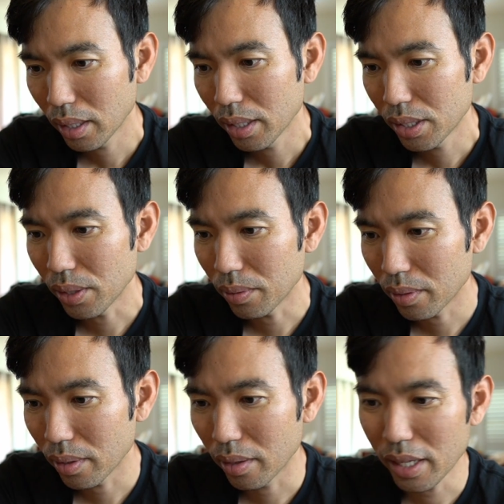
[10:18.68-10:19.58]
So
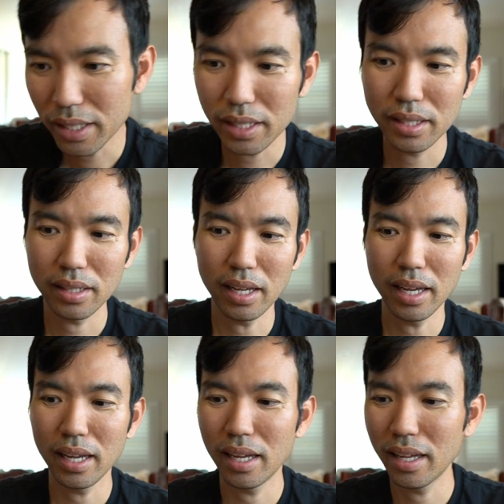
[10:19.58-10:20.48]
this is
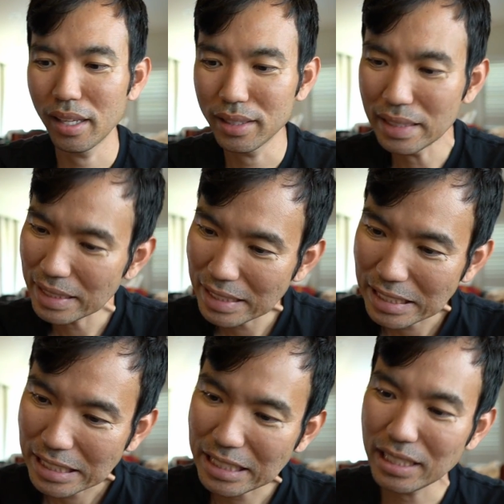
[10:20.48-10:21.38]

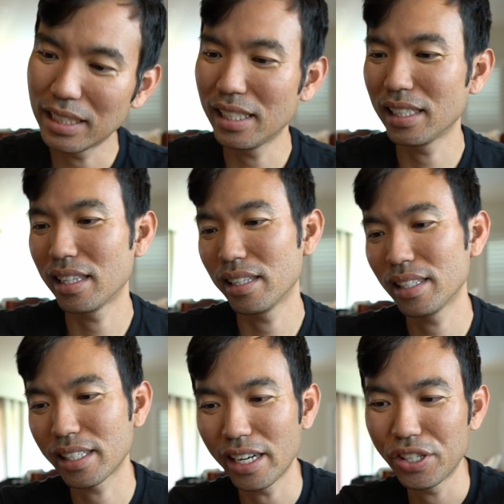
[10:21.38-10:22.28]
kind
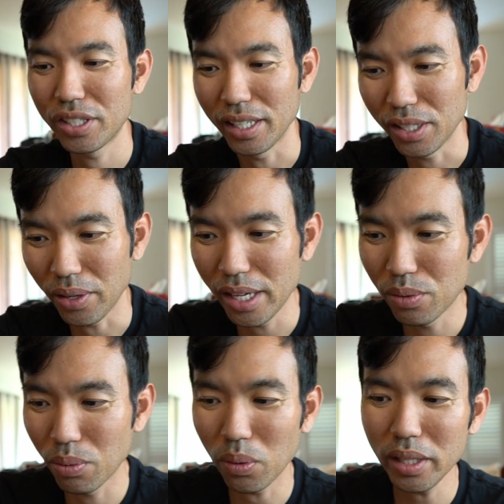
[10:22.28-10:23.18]
of interesting. So he's
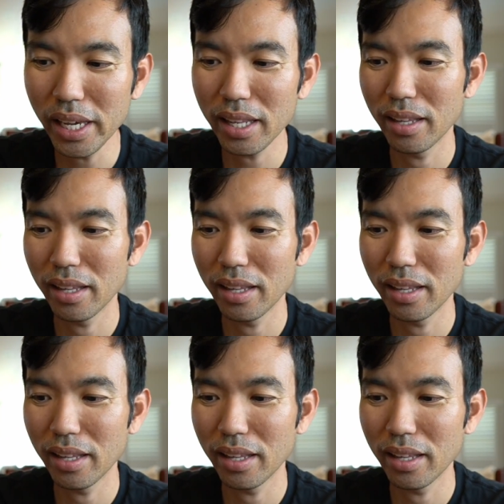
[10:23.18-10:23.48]
rolling it